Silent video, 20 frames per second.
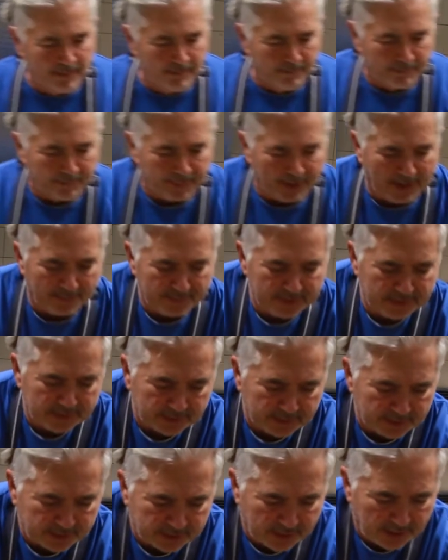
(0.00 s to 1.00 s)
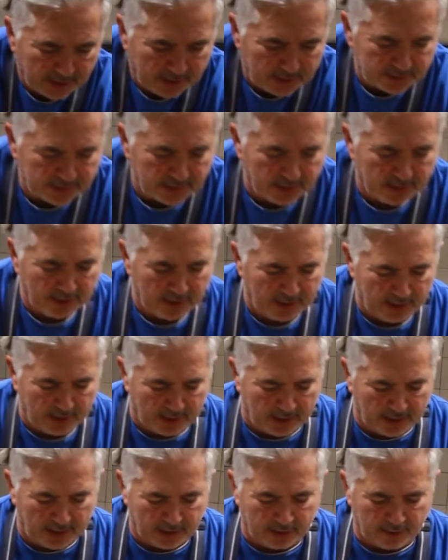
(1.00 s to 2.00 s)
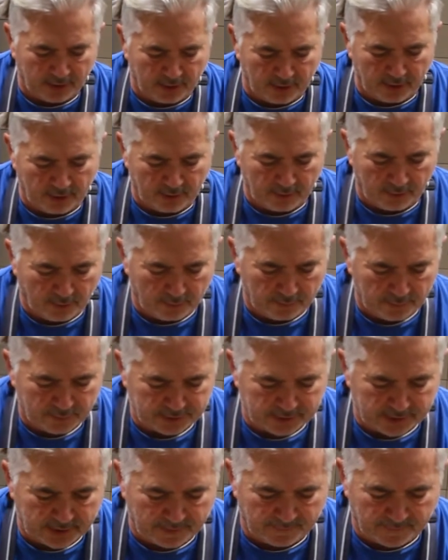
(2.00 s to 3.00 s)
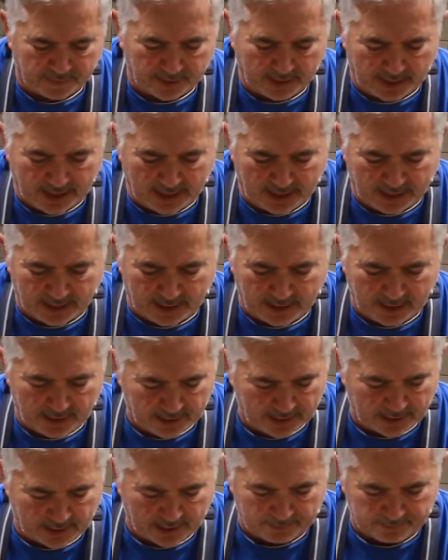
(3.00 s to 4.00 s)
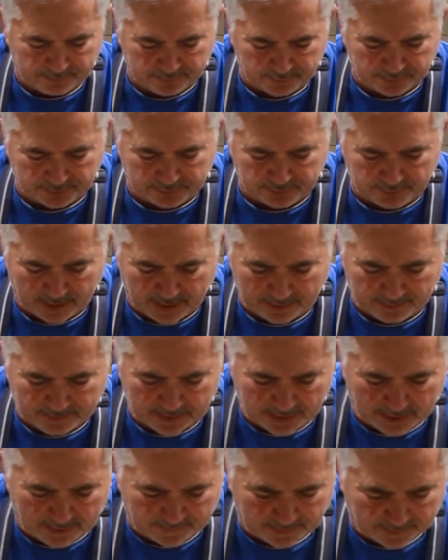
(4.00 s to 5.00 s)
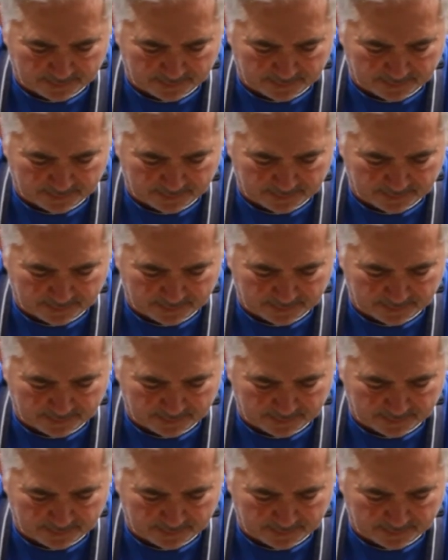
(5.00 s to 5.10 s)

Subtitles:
Parmesan cheese, I got almost every layer. I'll put my beloved